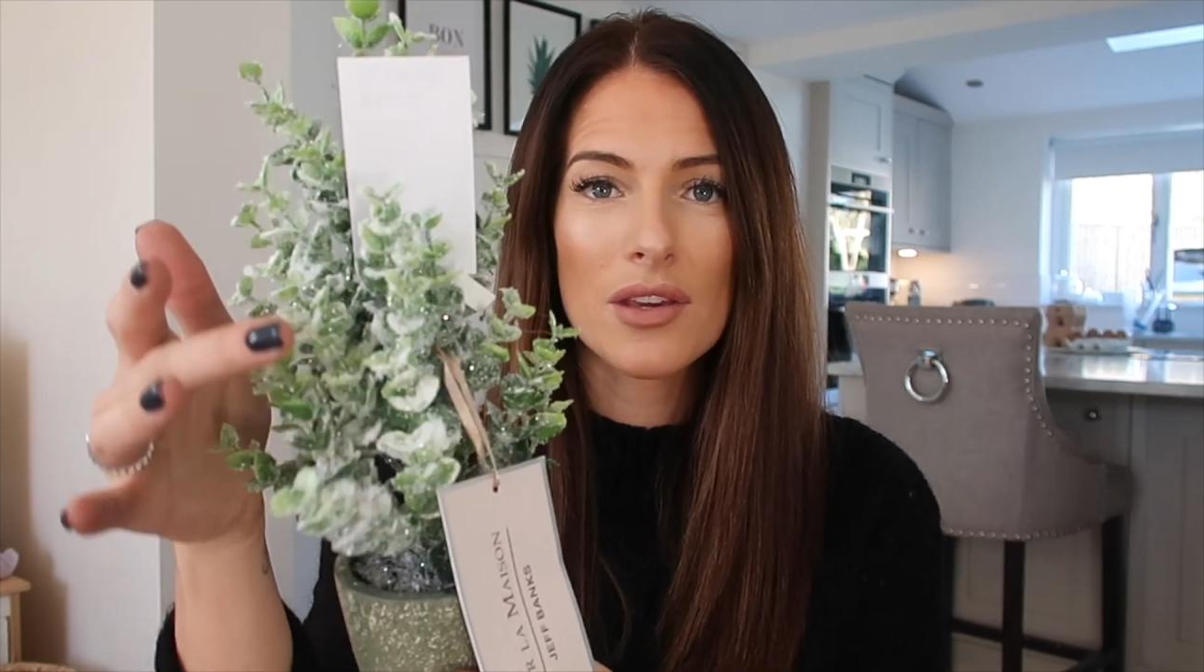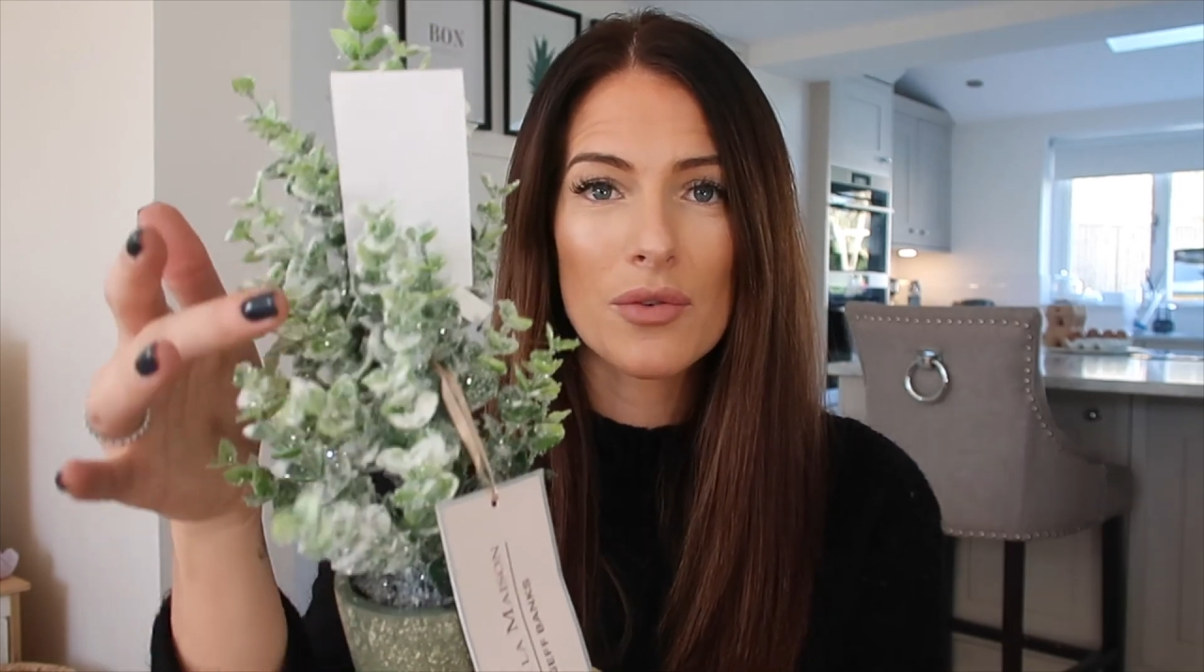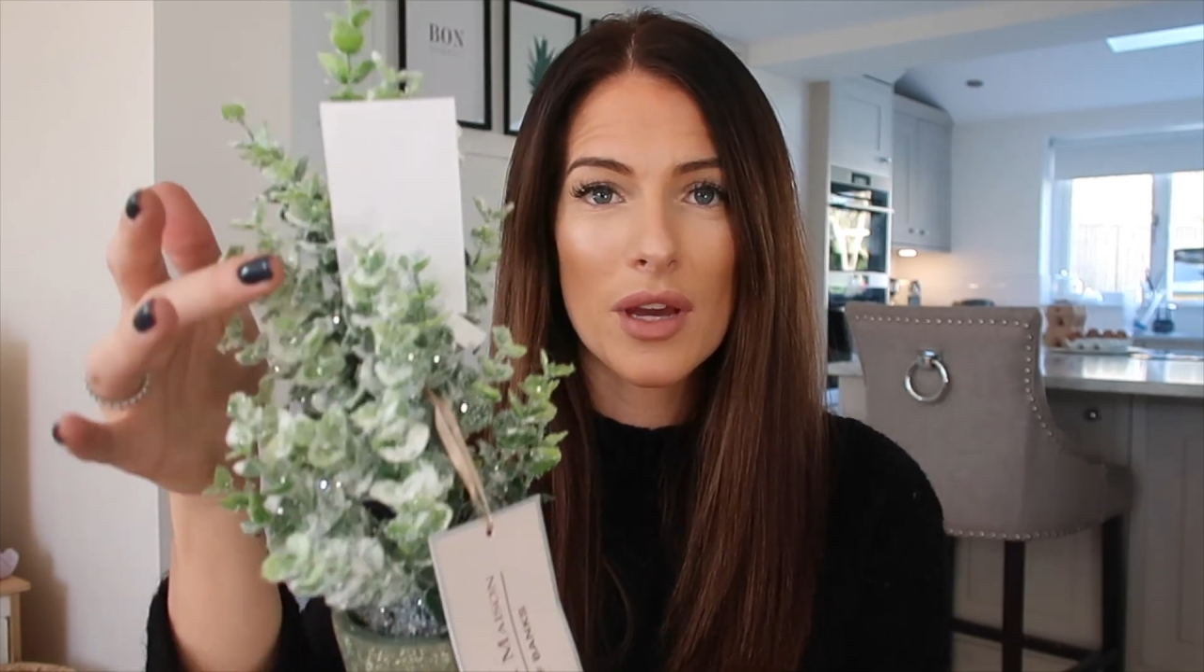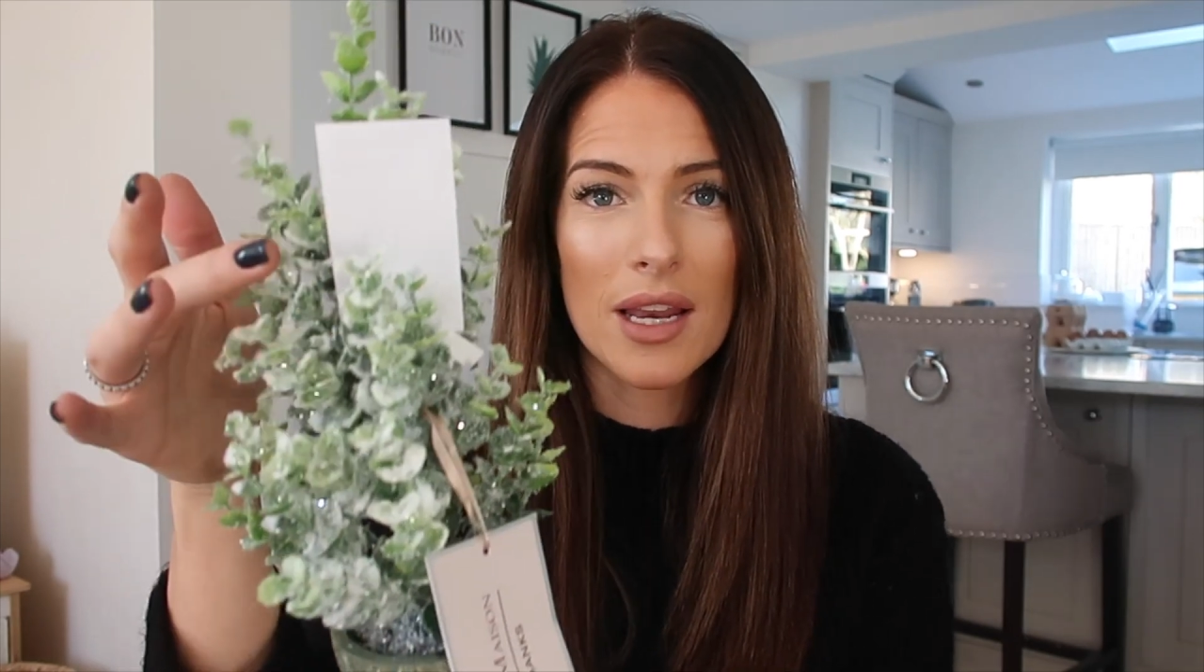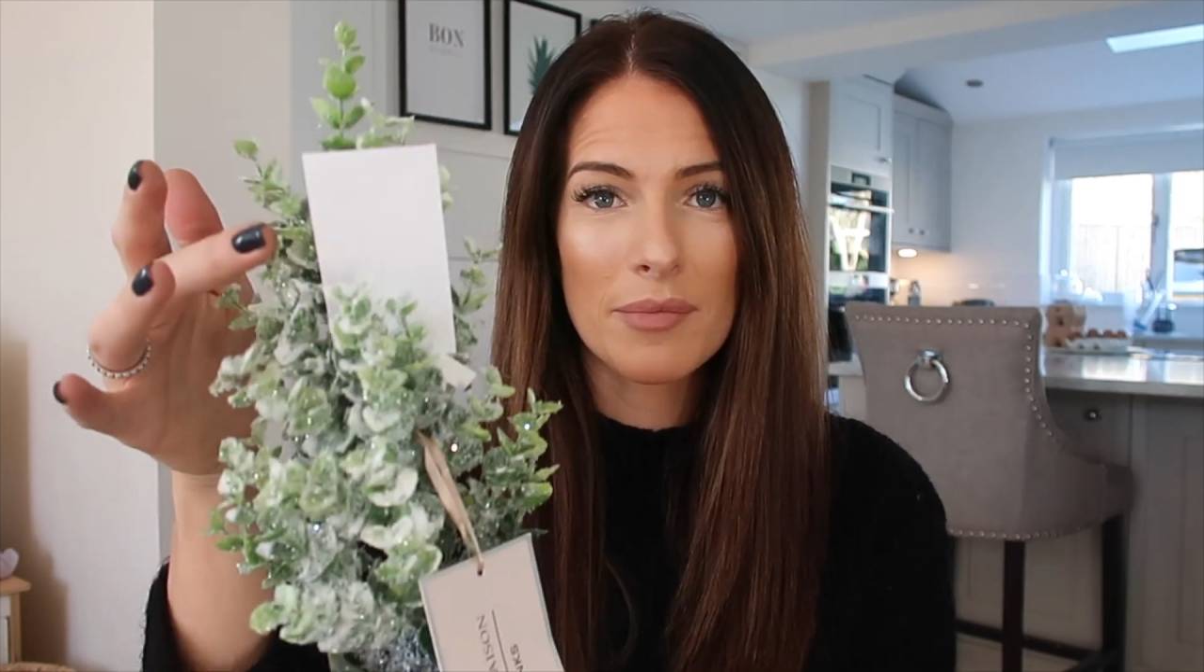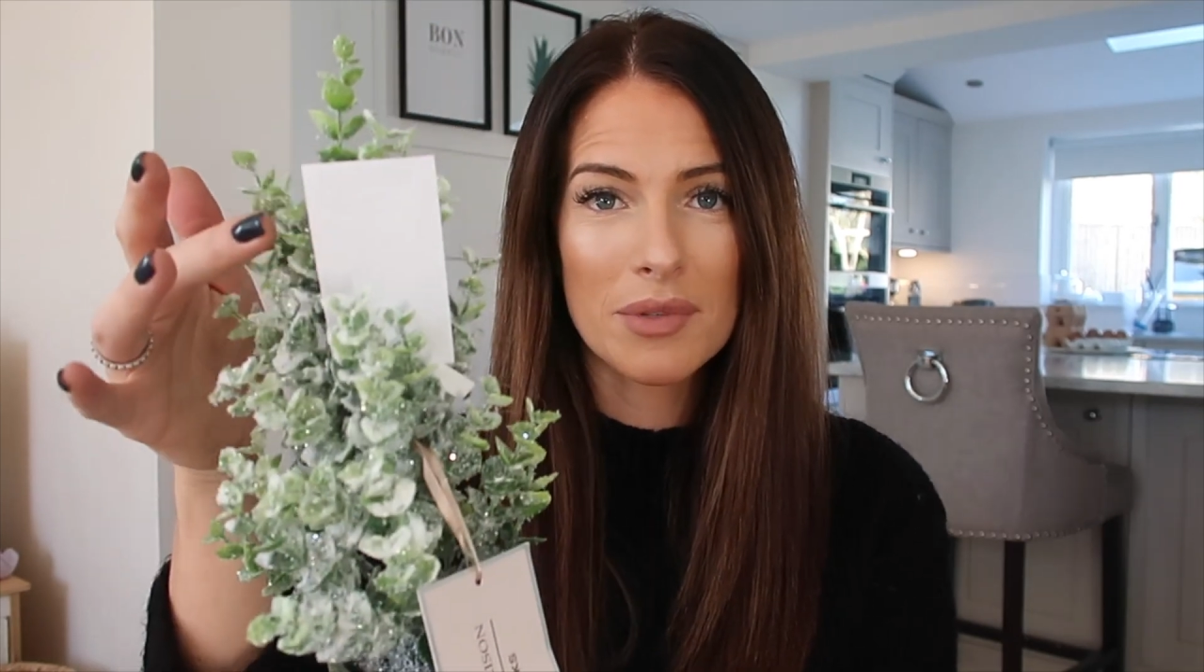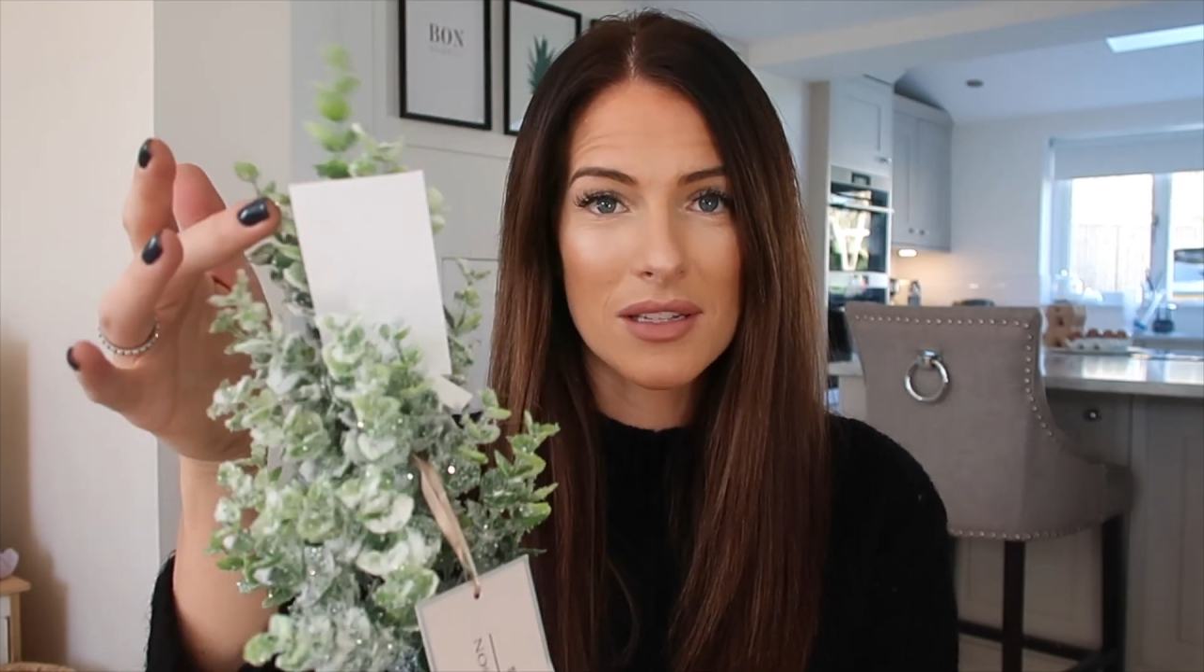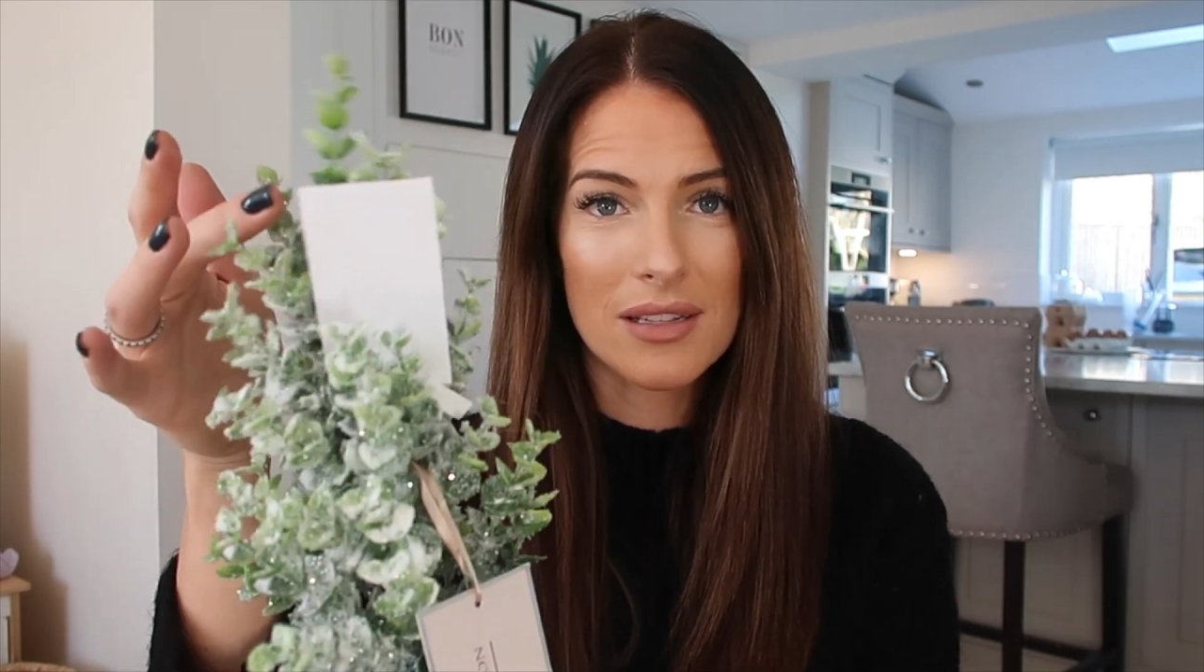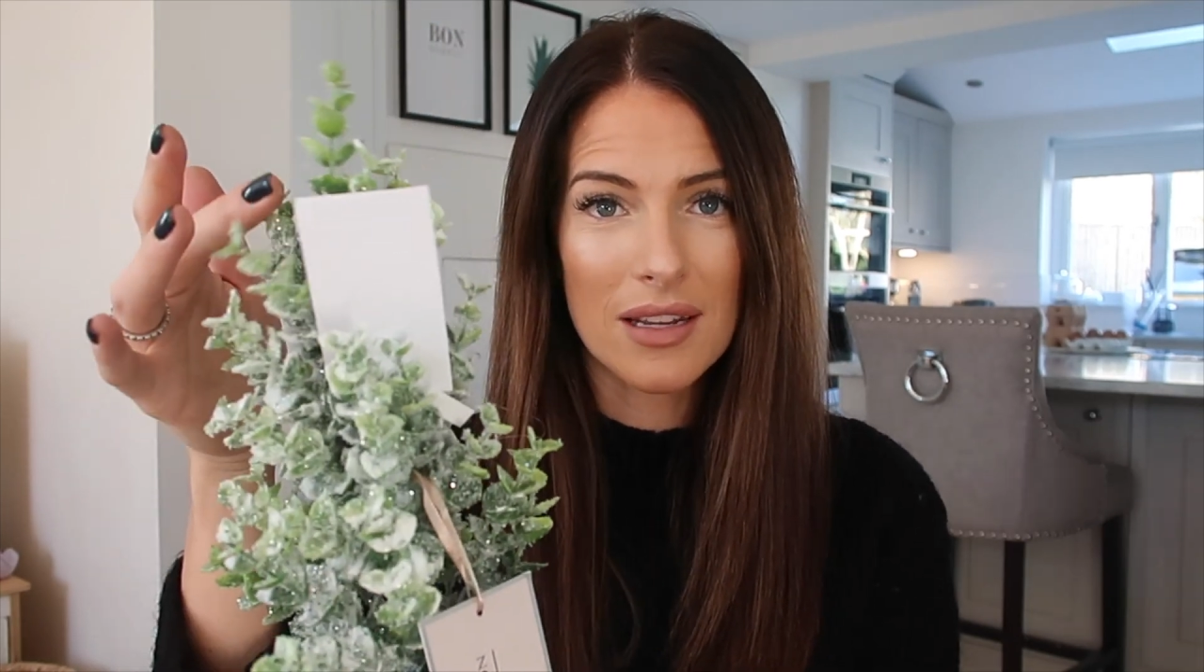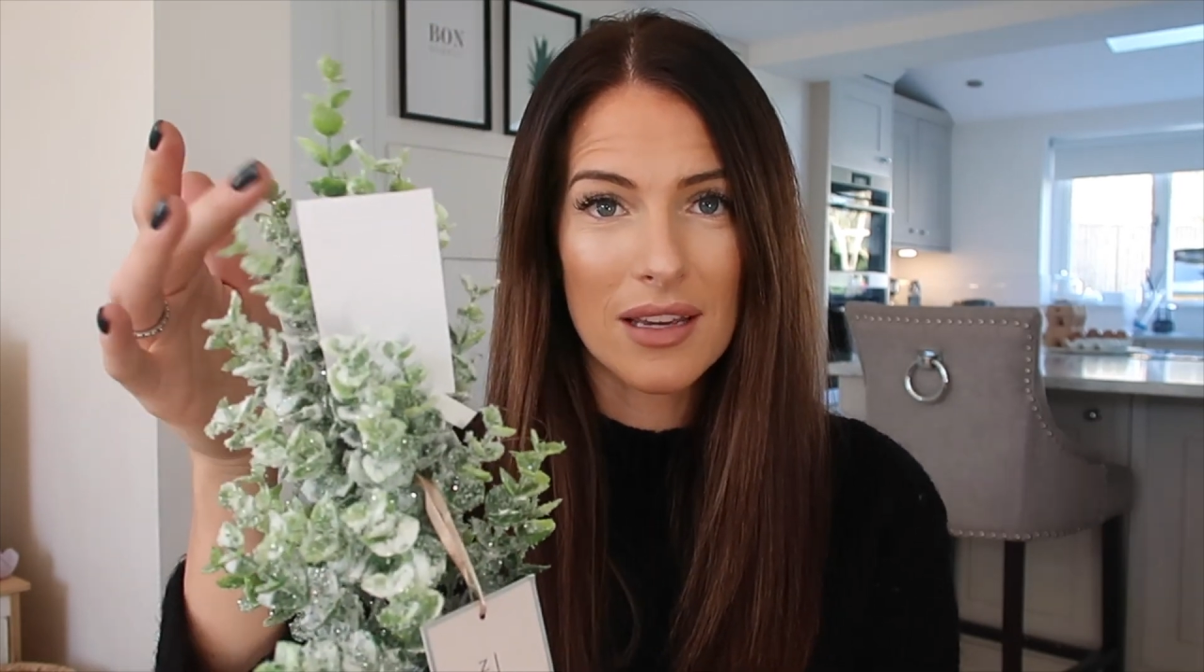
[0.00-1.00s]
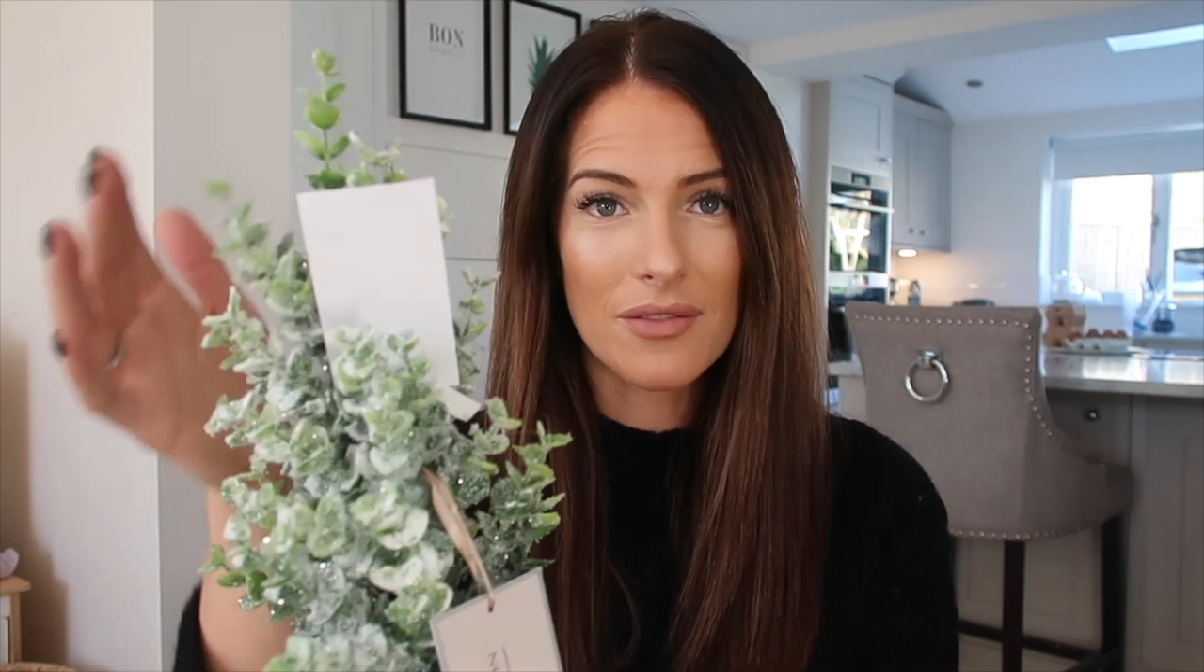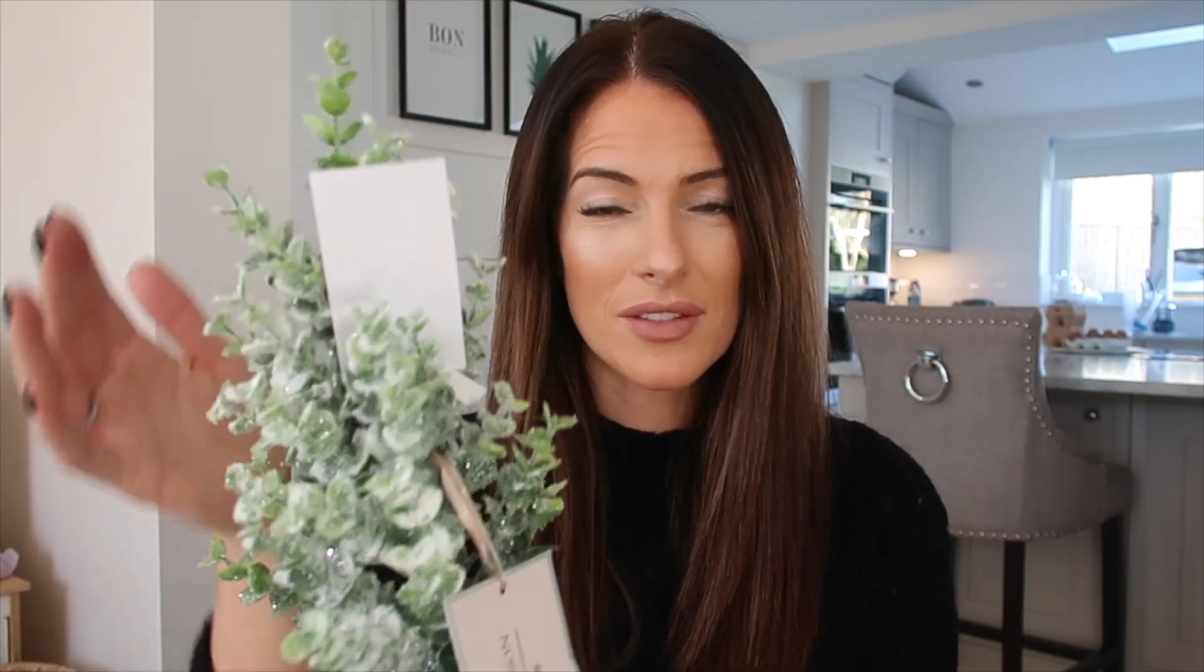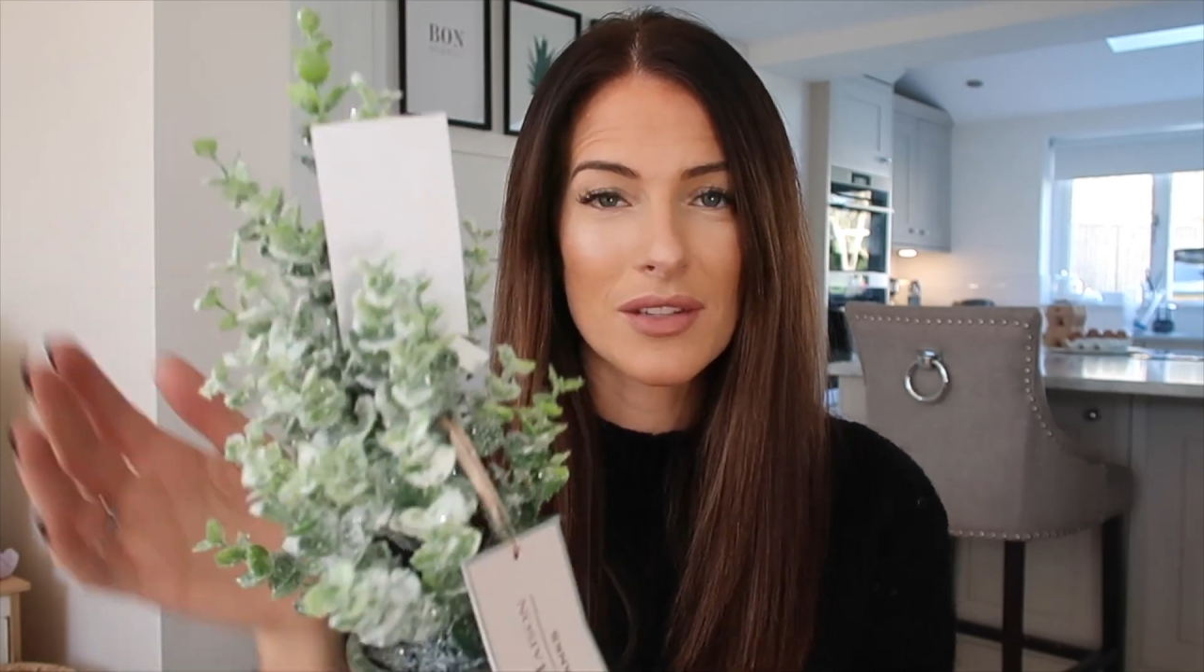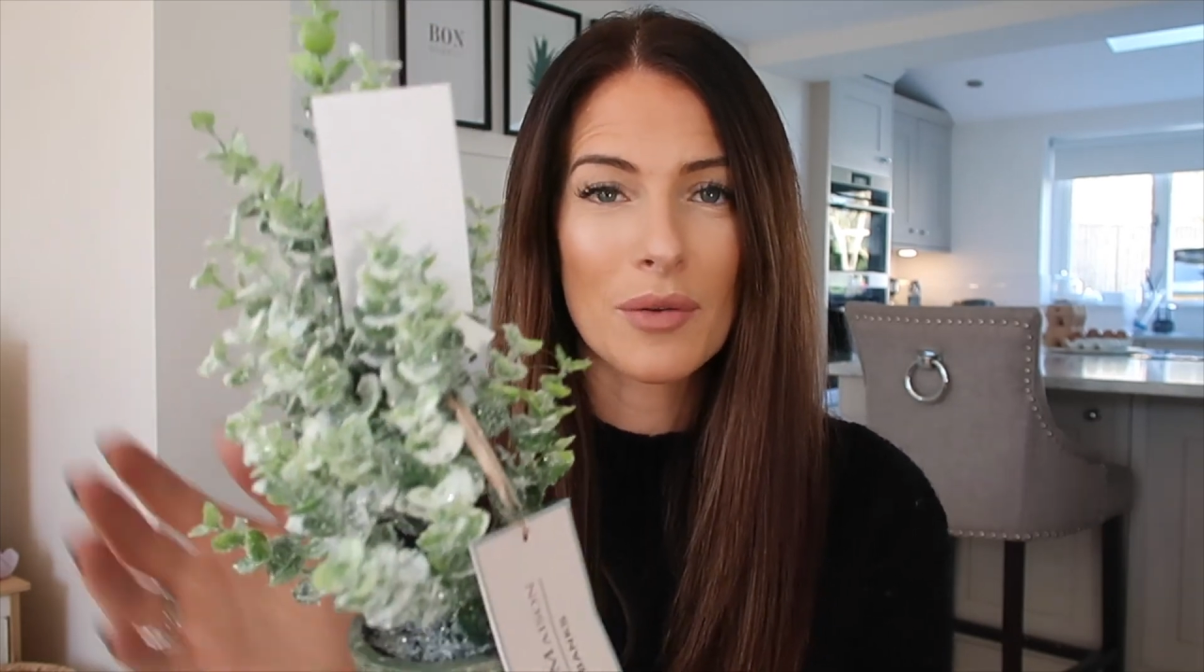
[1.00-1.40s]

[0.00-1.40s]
eucalyptus leaves,